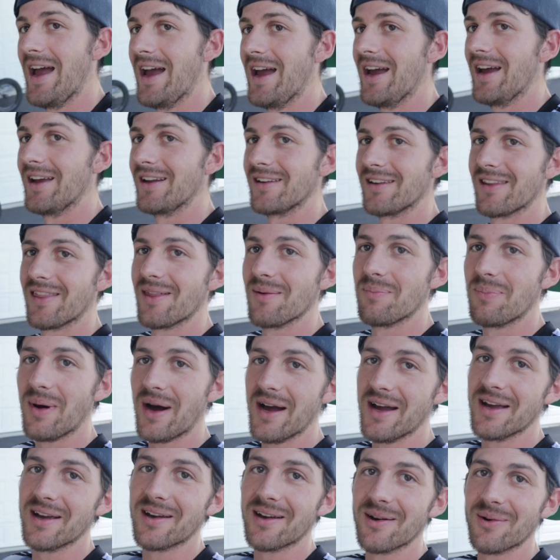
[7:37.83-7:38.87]
and the
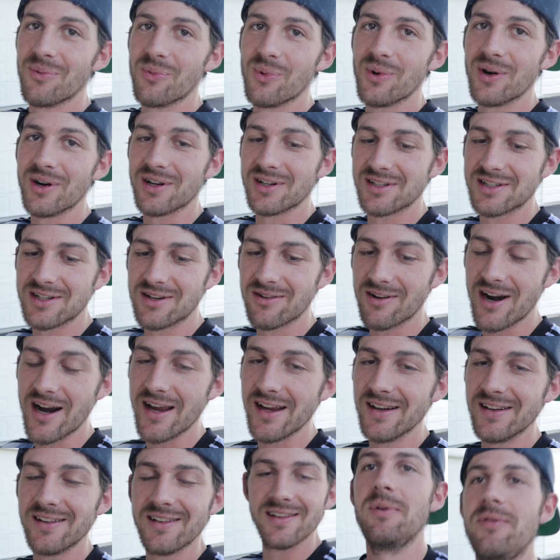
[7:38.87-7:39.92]
bike worked
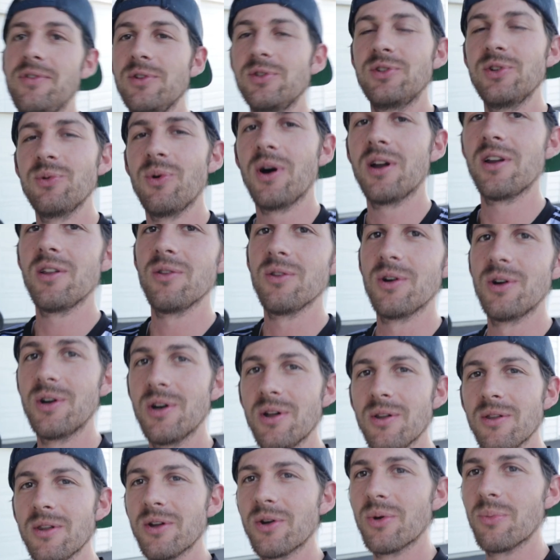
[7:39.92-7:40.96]
great. If you do wanna learn
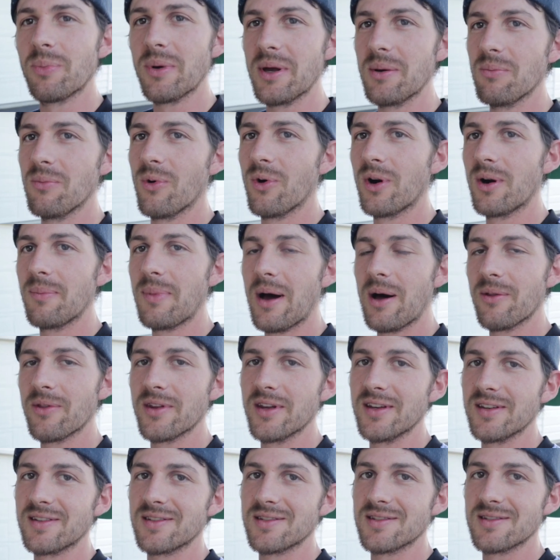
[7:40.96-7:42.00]
a little bit more about
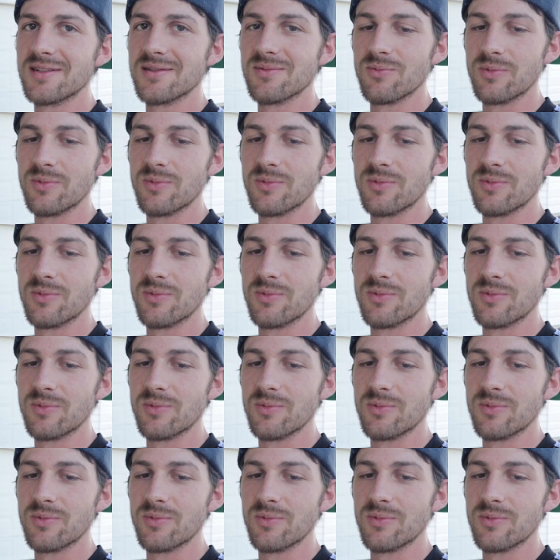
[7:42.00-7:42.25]
this